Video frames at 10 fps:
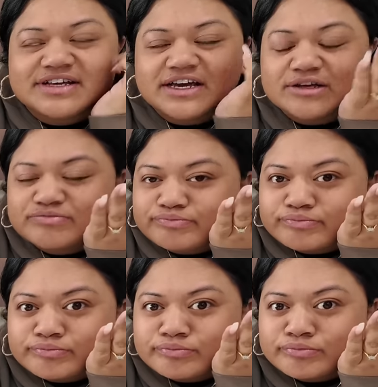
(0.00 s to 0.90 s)
like,
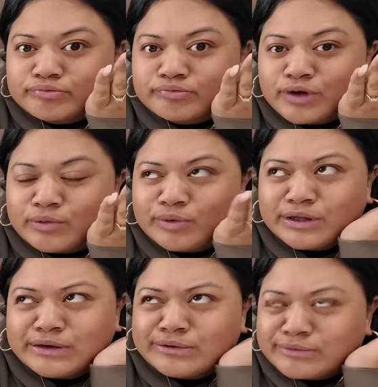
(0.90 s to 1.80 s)

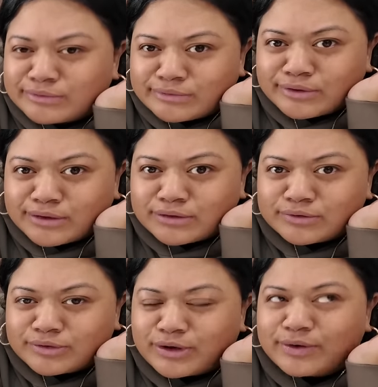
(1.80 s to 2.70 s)
wow.
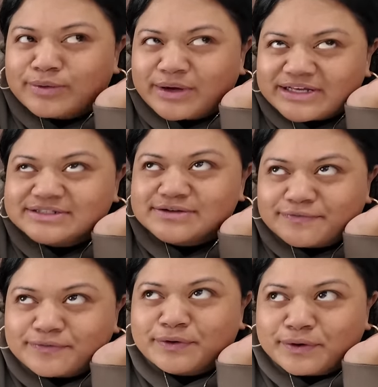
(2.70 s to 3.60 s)
We don't want to waste the
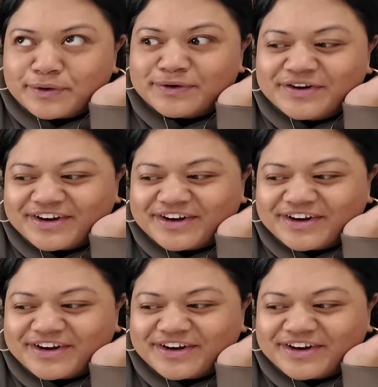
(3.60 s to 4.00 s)
food.